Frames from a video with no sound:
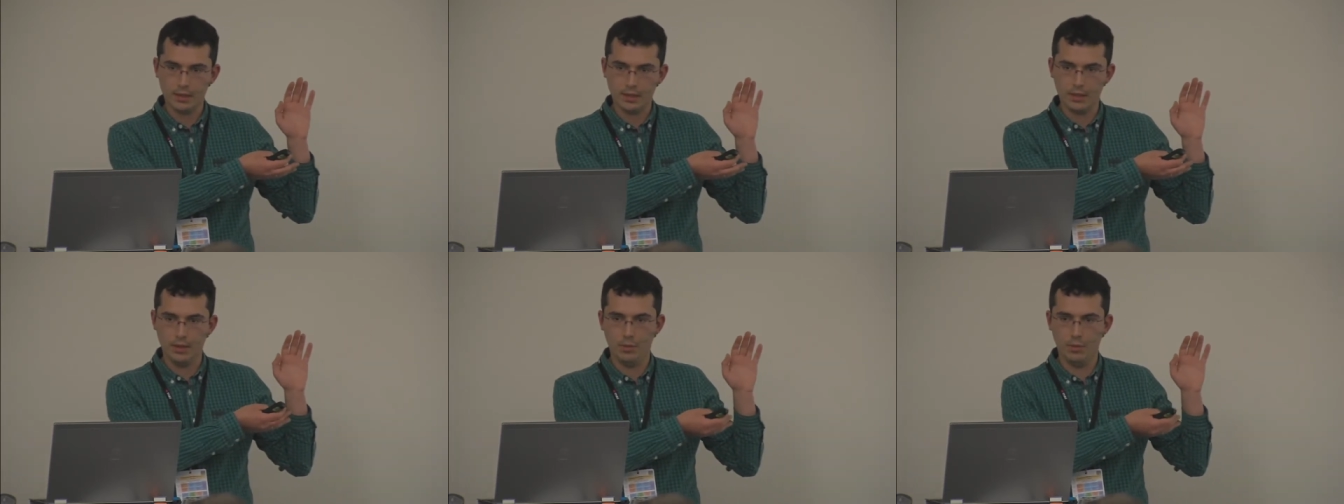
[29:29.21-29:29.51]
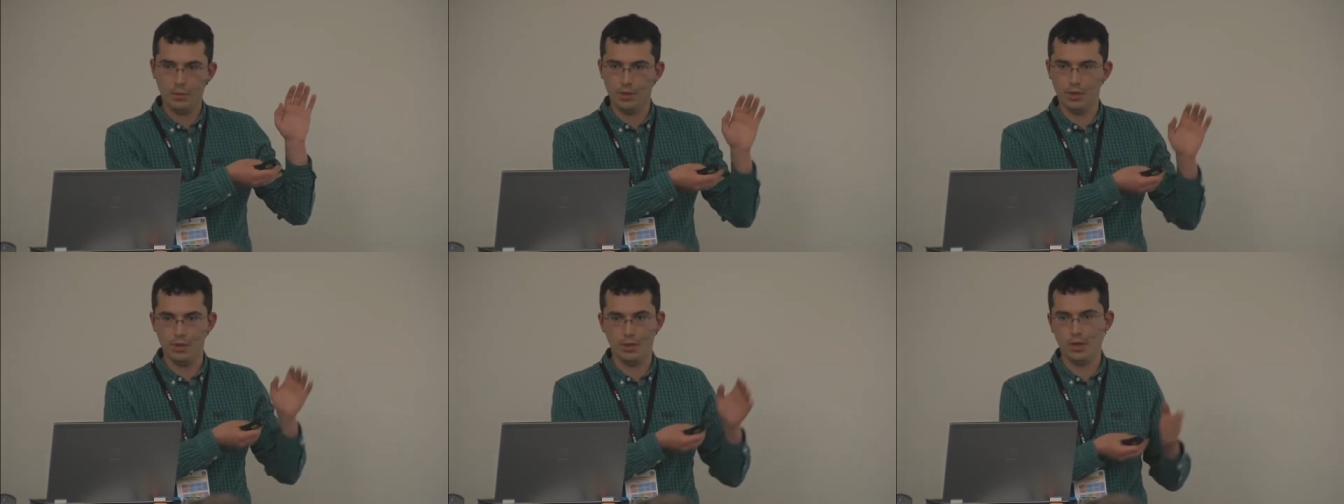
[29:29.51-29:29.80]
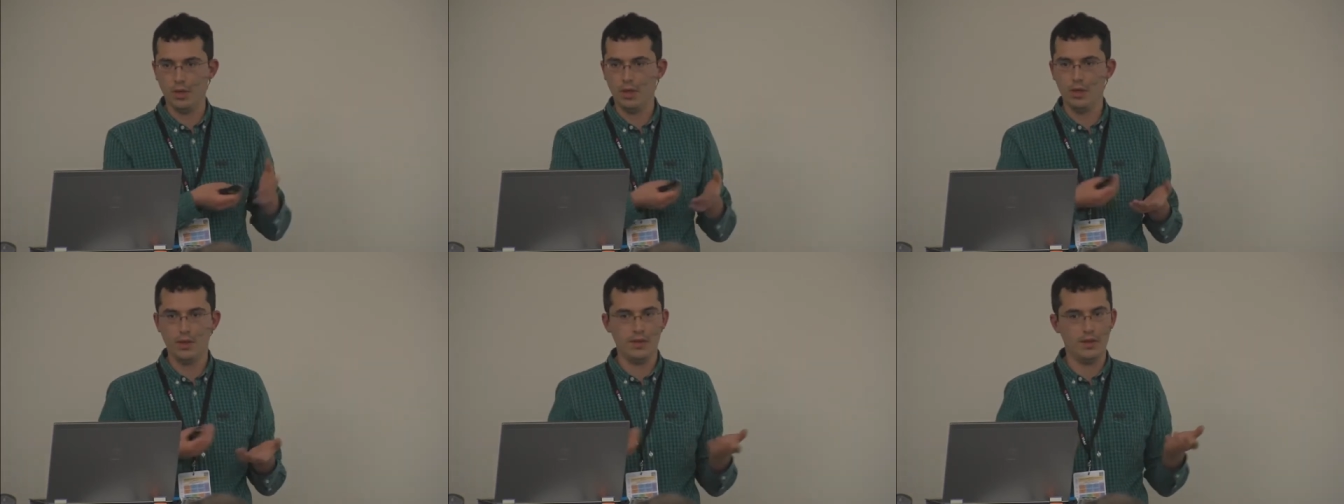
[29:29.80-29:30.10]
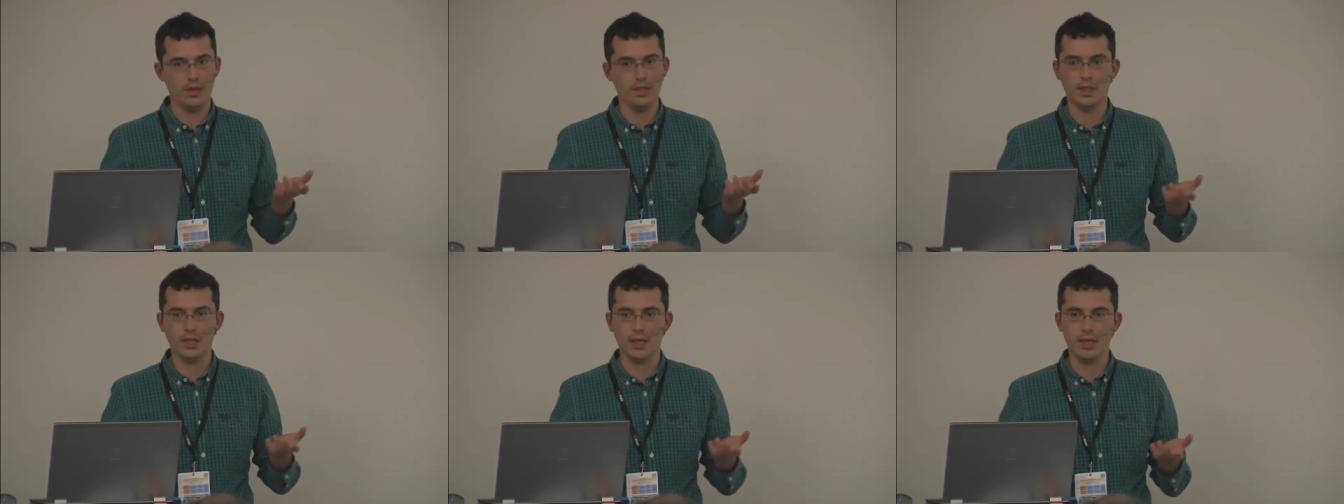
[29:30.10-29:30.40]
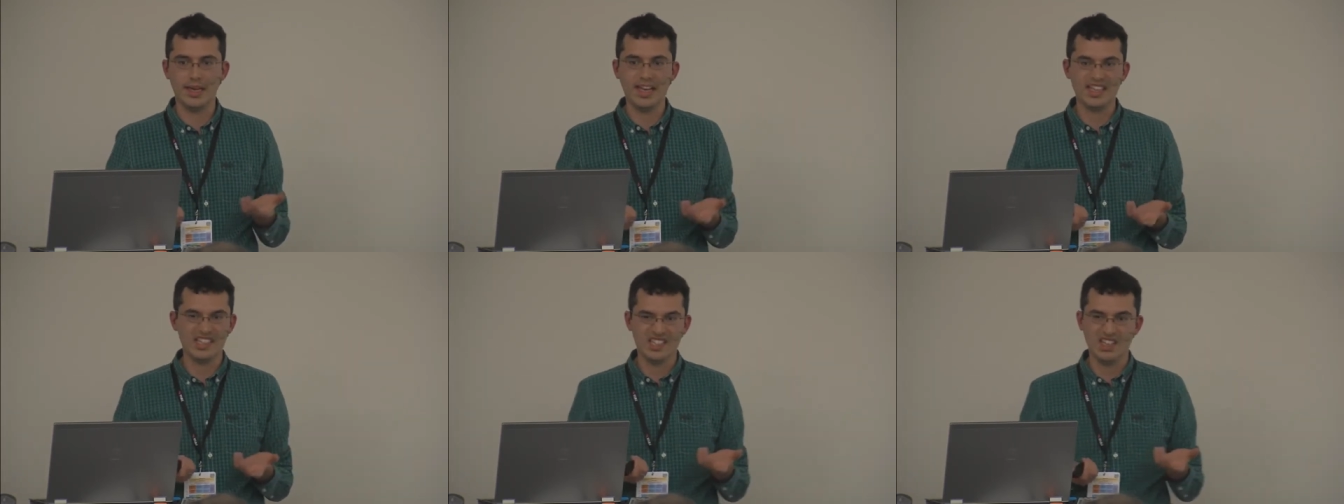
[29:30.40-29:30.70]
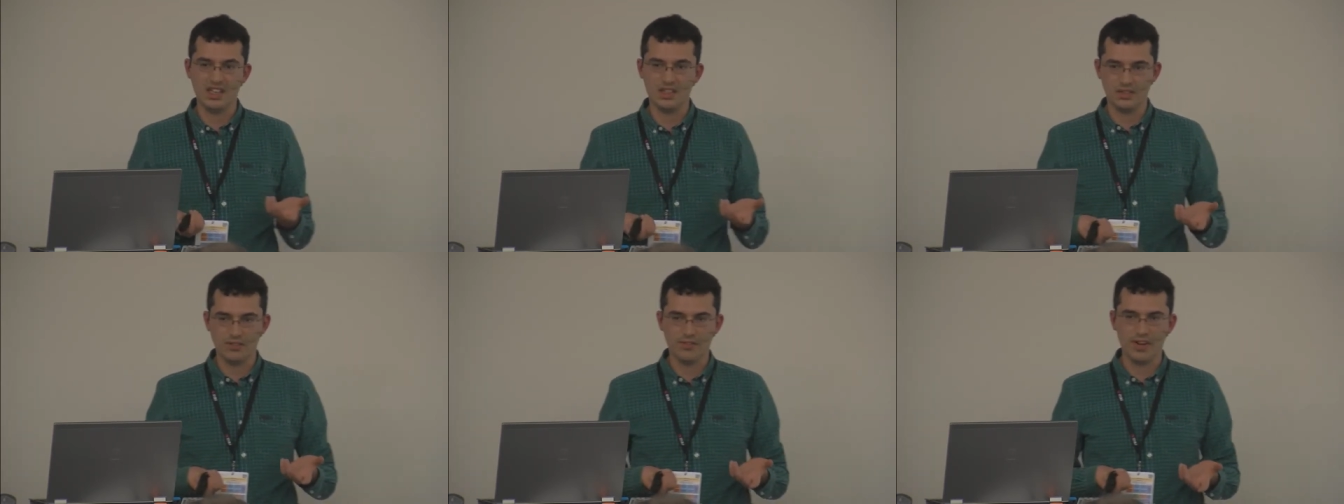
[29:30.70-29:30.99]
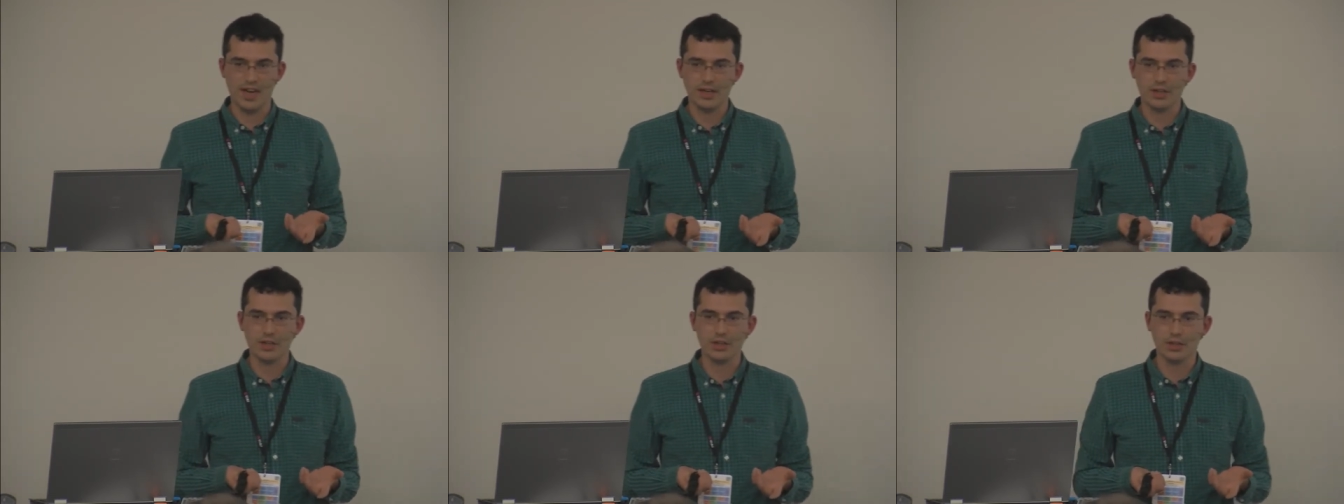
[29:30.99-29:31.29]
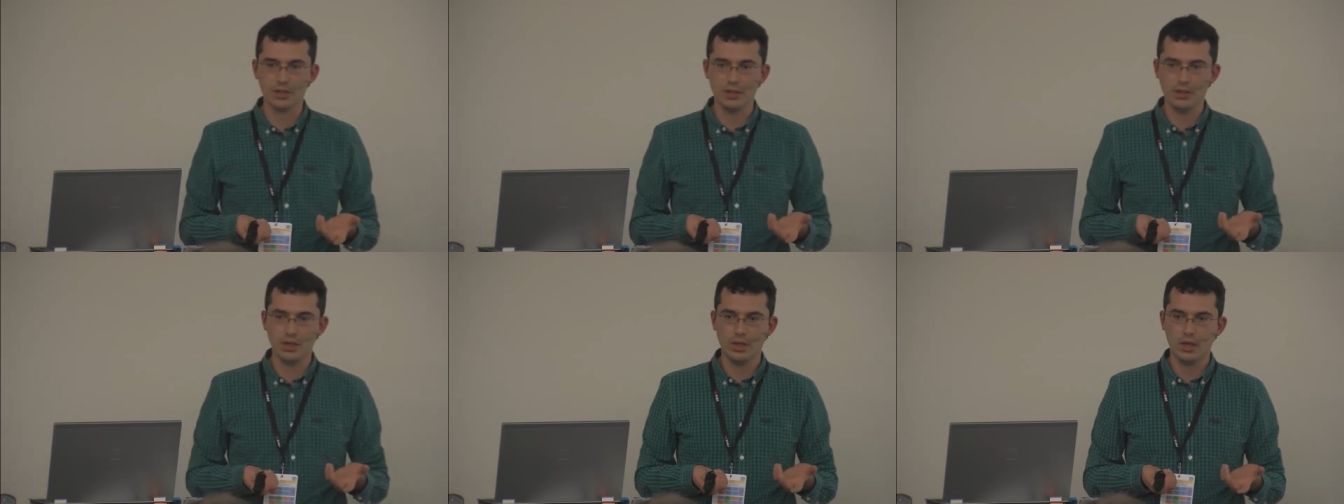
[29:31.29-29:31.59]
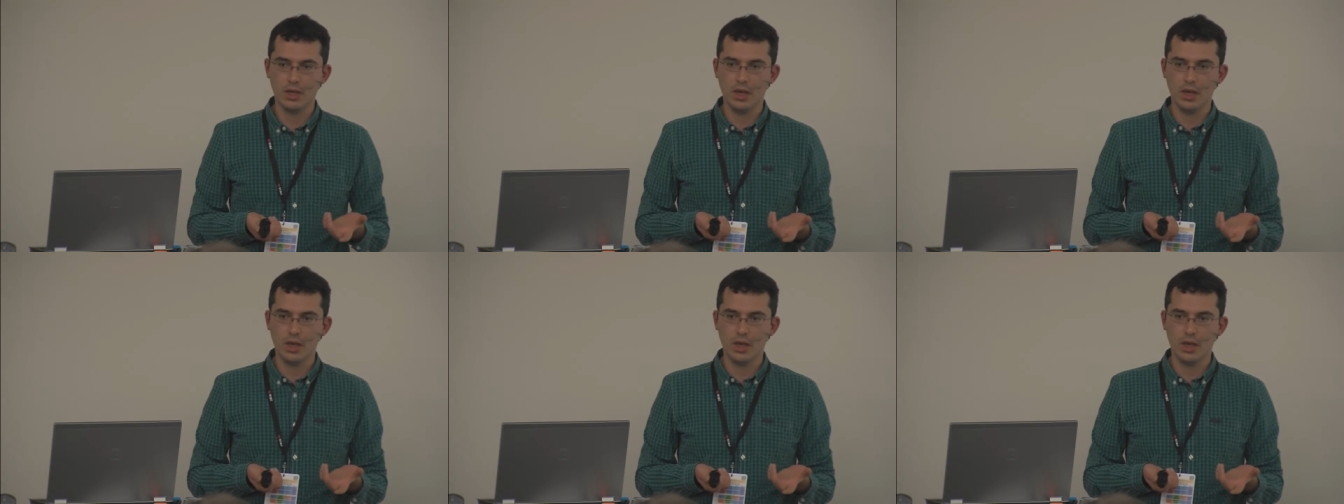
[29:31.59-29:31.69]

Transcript: There were things like get satisfaction.